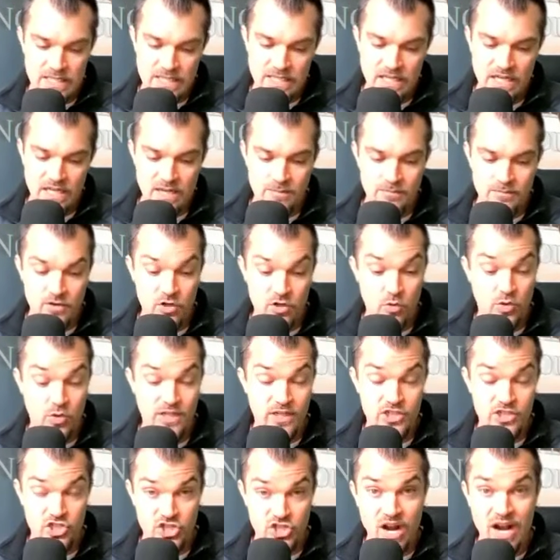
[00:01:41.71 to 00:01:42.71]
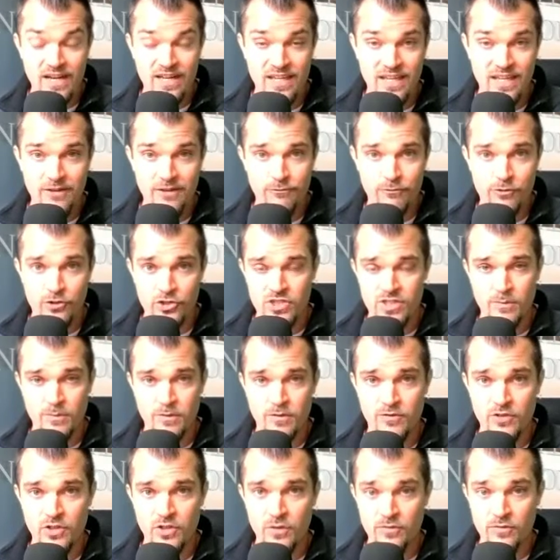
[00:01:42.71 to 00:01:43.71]
Um, quite shocking for some
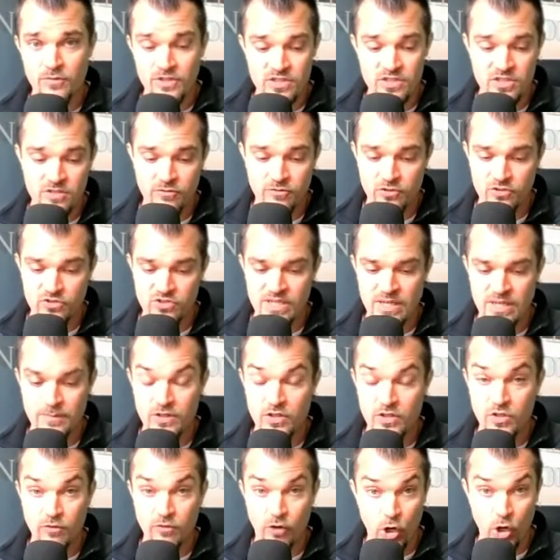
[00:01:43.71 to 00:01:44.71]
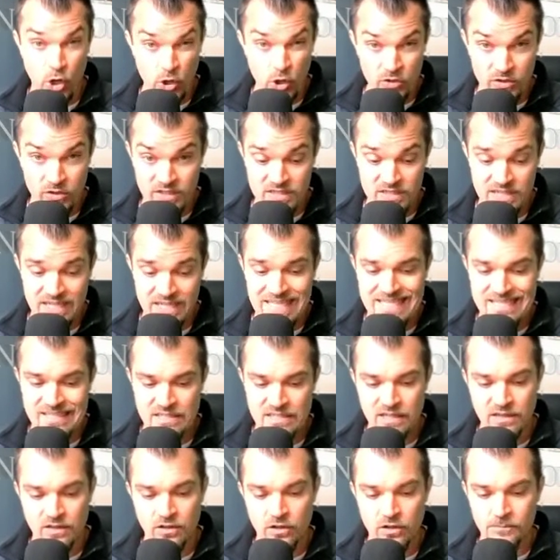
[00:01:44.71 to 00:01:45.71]
of you if this is the first time that that you've heard this
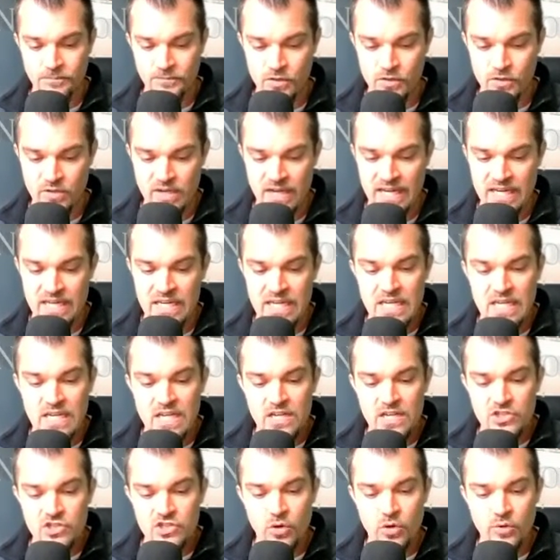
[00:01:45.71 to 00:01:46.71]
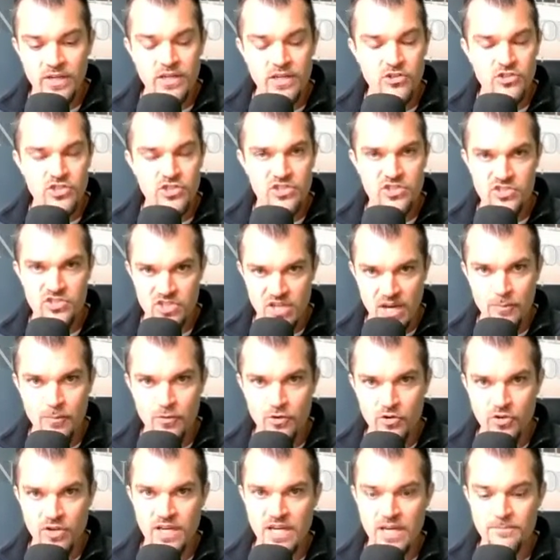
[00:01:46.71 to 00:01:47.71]
intel. Okay. So here's a
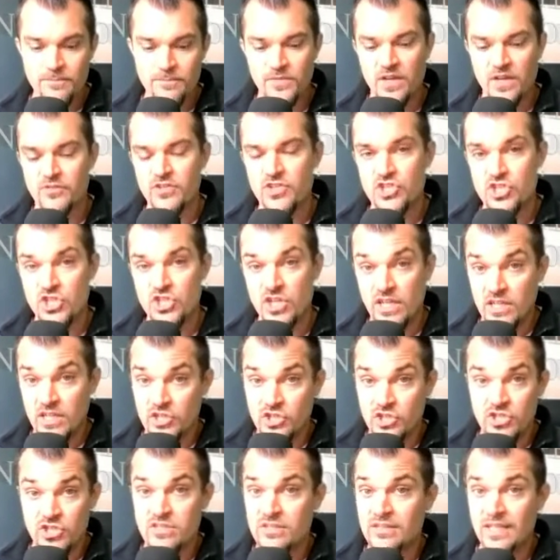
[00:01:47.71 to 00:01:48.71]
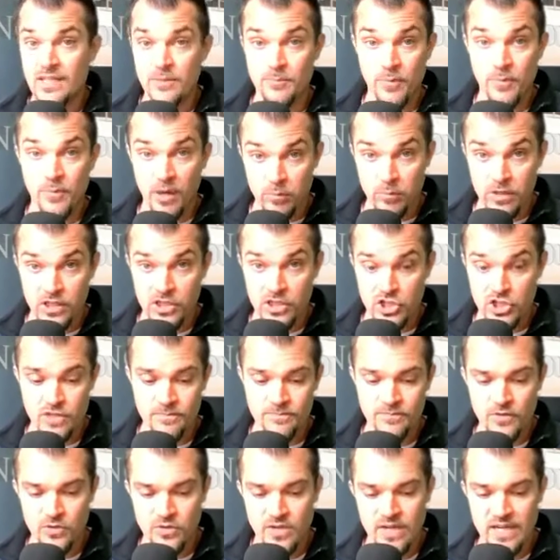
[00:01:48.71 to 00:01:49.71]
summary of the changes that they published.
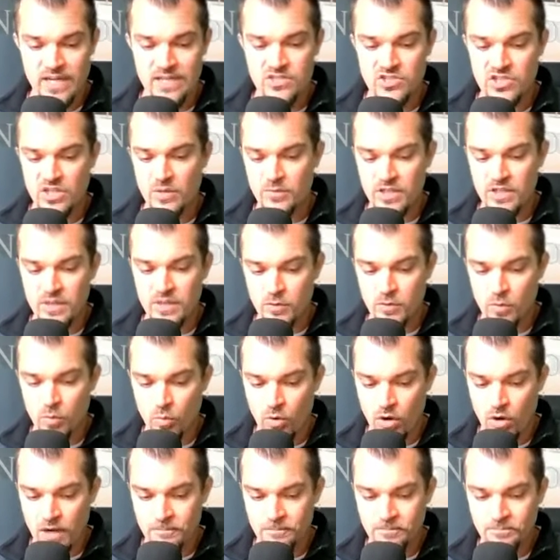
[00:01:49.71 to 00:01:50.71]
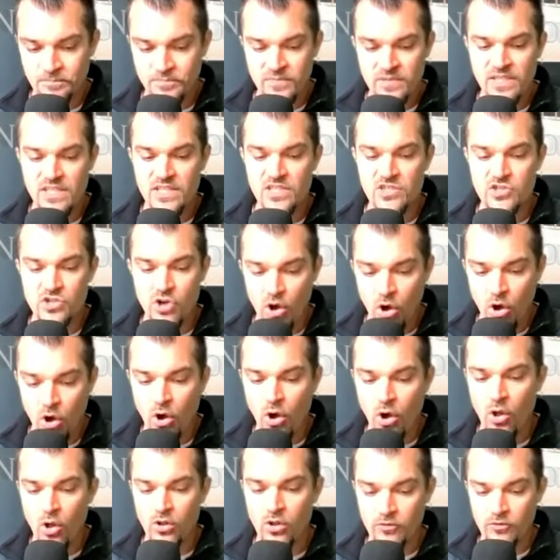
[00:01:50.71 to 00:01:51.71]
Okay. Summary number one is
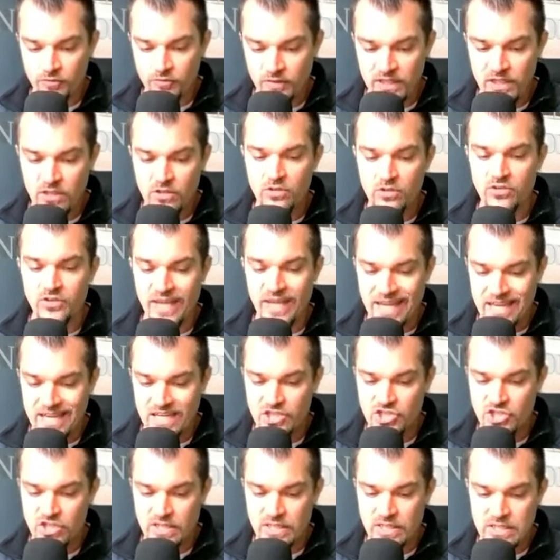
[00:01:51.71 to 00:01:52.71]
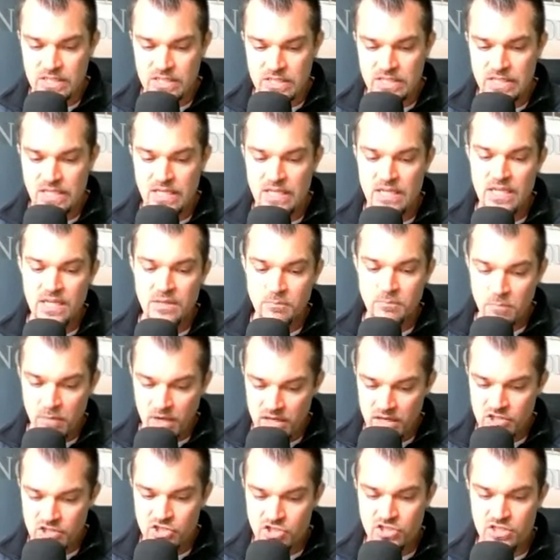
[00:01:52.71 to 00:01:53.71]
all field agents
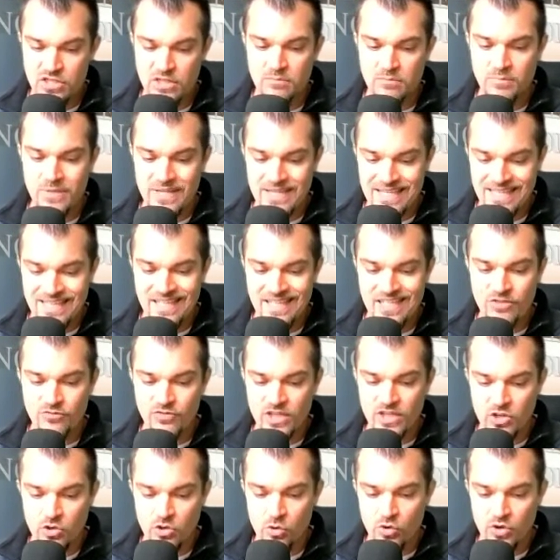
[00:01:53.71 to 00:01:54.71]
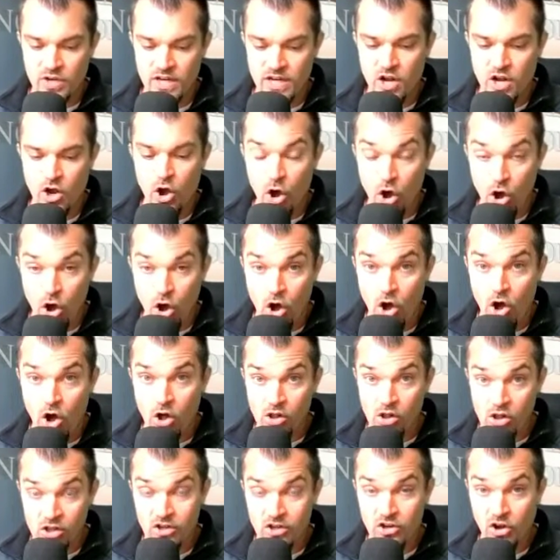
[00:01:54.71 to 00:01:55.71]
must begin recording
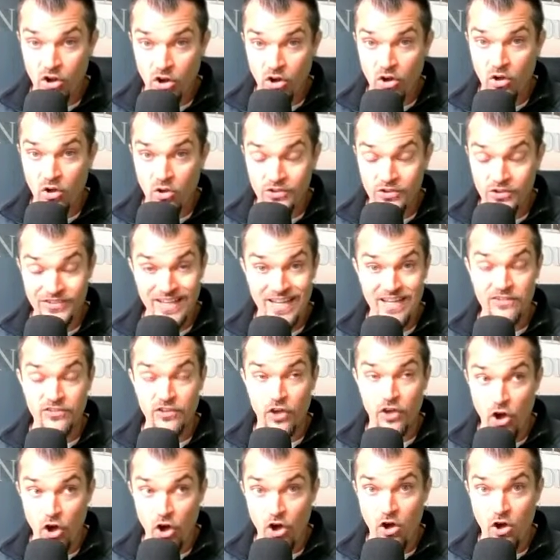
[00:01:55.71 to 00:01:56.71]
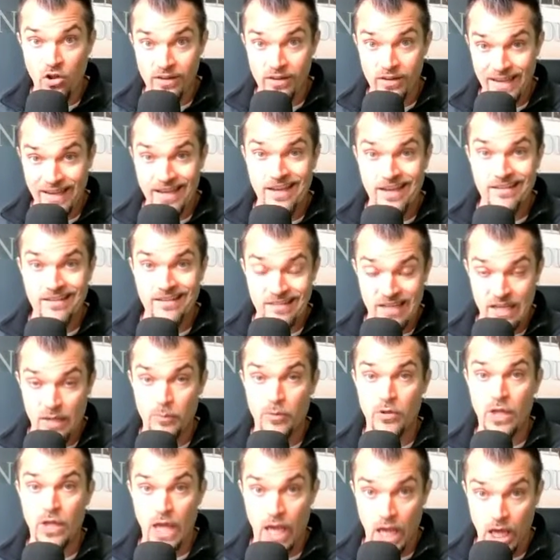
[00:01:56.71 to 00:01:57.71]
all calls. Yes, all A
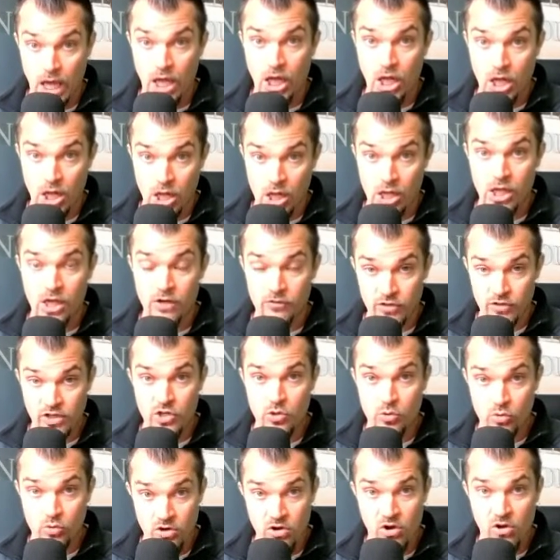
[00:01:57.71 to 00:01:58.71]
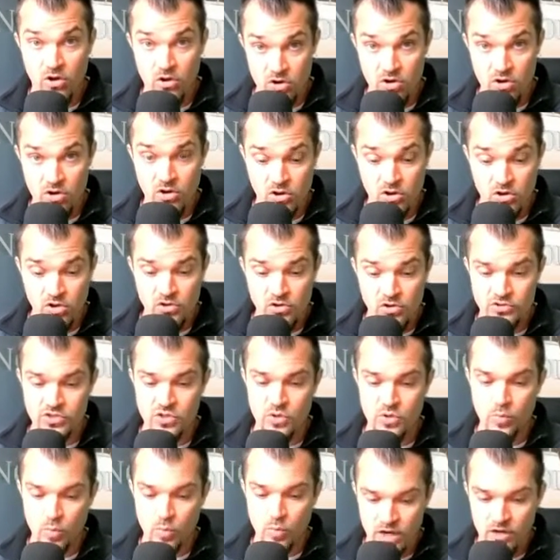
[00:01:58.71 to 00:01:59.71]
double L record all
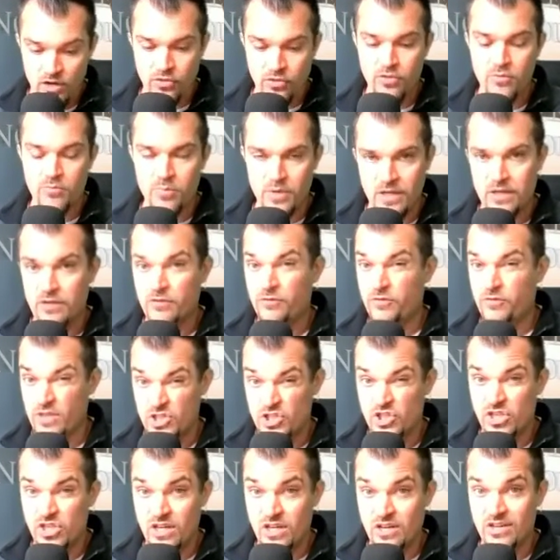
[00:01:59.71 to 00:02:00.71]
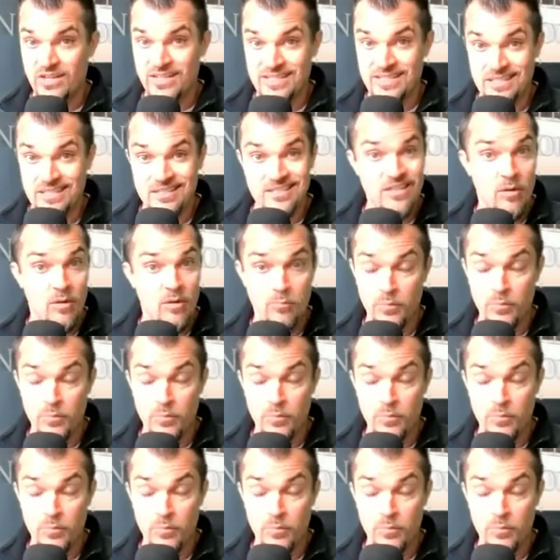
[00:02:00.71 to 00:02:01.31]
calls with beneficiaries. This is a